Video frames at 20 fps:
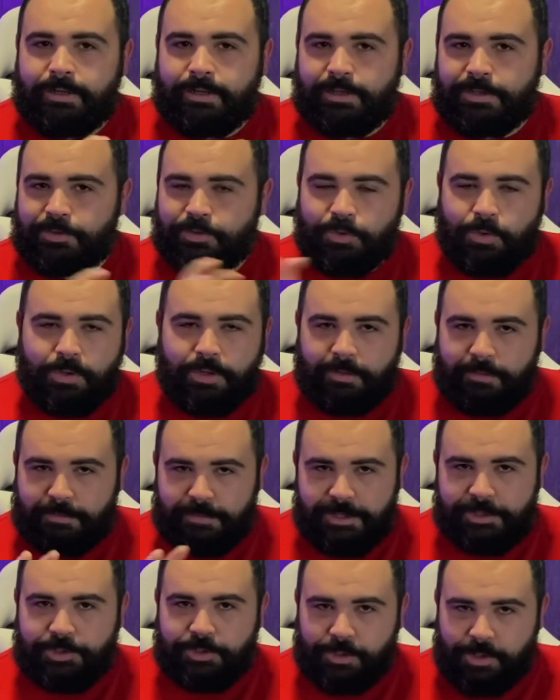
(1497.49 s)
historical
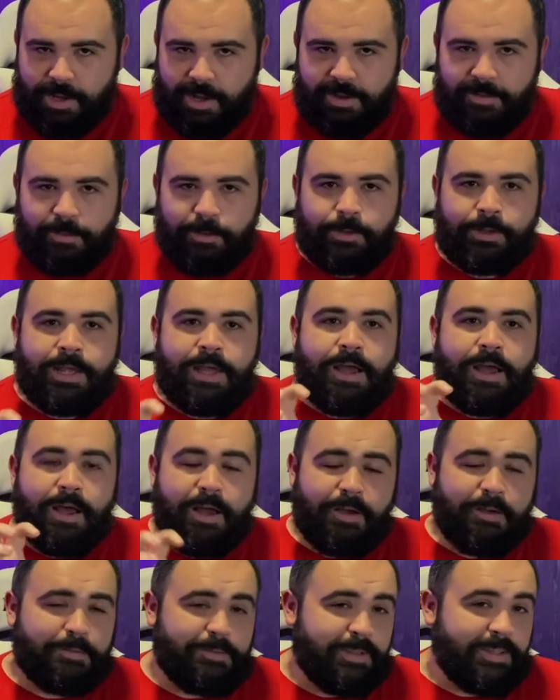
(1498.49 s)
fiction novel
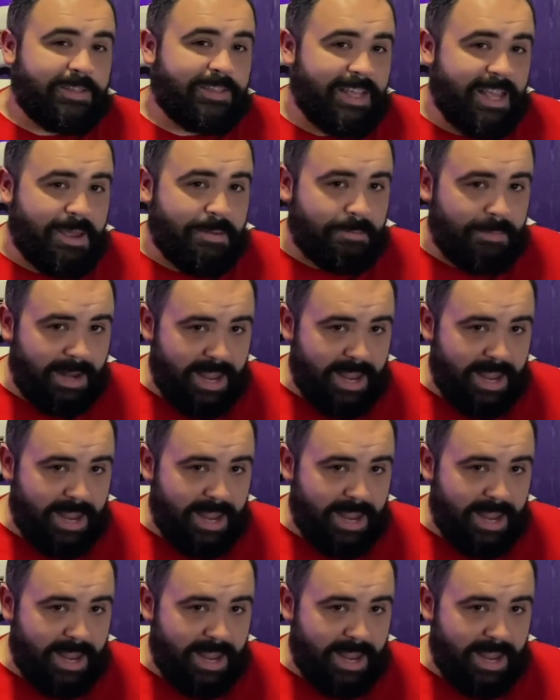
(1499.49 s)
of the same